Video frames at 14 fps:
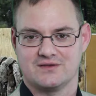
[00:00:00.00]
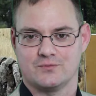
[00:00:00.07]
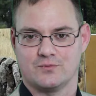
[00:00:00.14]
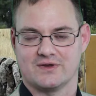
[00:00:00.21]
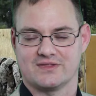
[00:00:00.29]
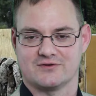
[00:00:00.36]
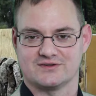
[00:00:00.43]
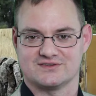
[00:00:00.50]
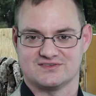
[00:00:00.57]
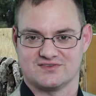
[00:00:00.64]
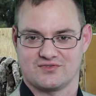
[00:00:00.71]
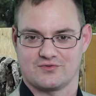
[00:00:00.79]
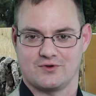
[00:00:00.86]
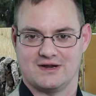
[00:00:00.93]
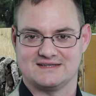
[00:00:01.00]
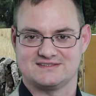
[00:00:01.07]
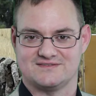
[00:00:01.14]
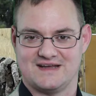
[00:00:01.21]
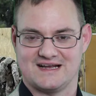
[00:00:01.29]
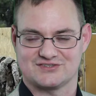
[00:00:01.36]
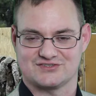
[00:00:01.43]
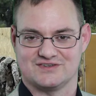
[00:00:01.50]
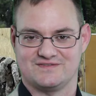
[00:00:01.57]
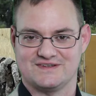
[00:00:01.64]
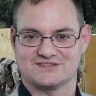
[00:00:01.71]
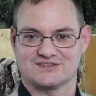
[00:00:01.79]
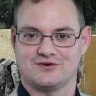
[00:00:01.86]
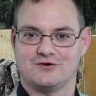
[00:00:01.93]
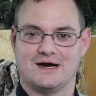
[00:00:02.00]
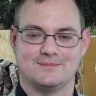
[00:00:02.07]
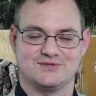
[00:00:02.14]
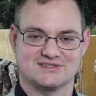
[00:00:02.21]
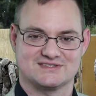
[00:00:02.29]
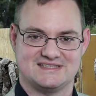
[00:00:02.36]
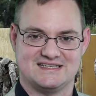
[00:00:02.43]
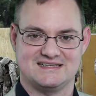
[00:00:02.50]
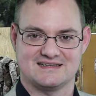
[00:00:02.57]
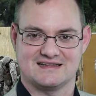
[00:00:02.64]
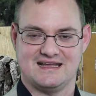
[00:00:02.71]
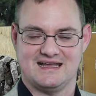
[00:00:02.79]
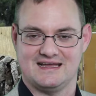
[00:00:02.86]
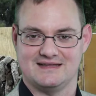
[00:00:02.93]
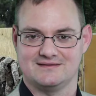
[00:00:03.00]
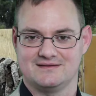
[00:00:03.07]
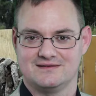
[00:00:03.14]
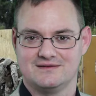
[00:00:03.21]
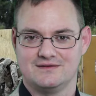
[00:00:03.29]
whether it's the threats of actually physical objects hitting the head